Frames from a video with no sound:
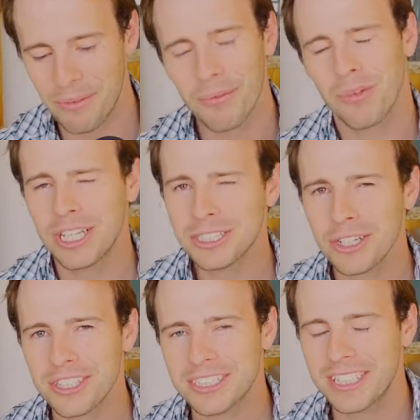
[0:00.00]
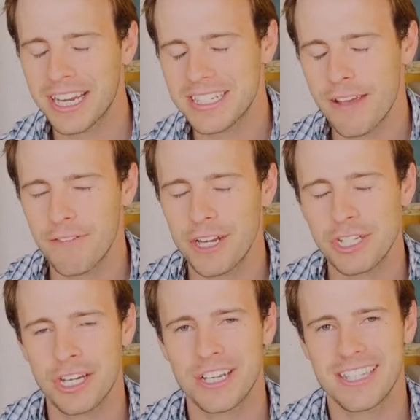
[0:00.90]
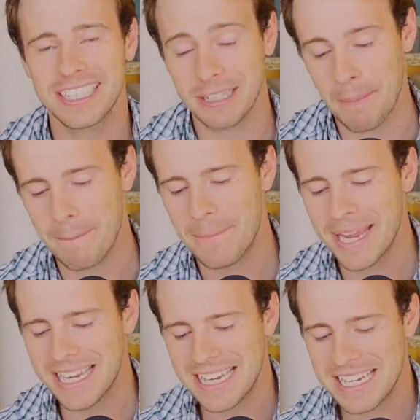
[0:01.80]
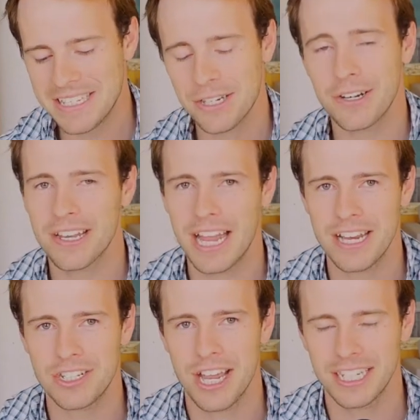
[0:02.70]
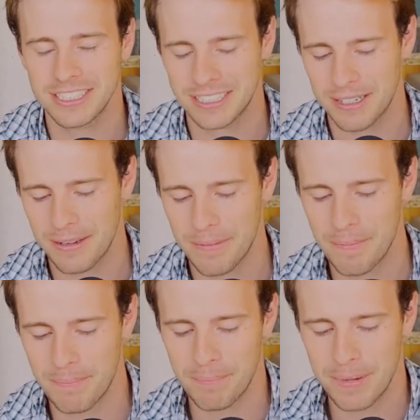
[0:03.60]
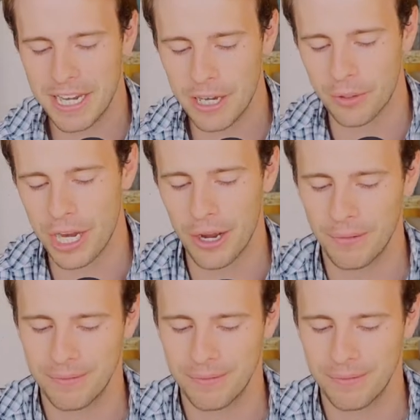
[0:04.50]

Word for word: Let's look at the second definition because that's a bit easier to digest. Here we go.